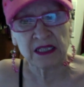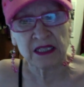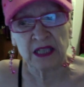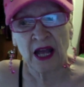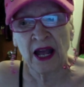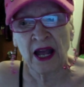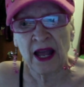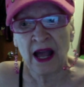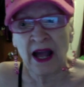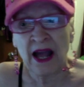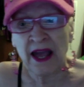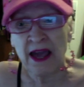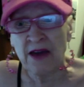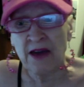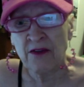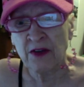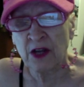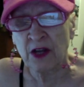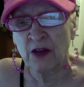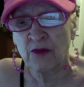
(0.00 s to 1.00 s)
I have
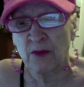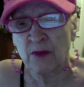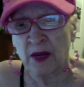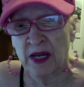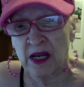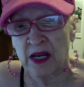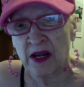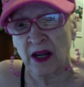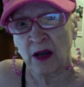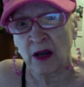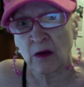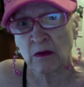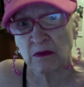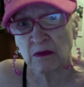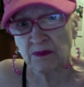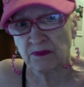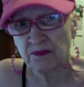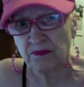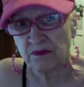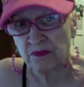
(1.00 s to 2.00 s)
enough money now,
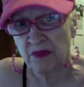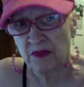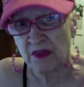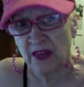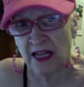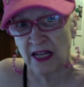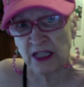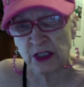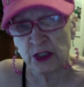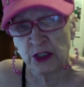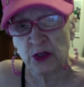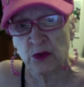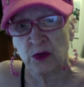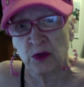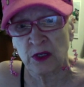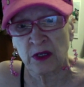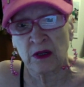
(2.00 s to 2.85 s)
thanks to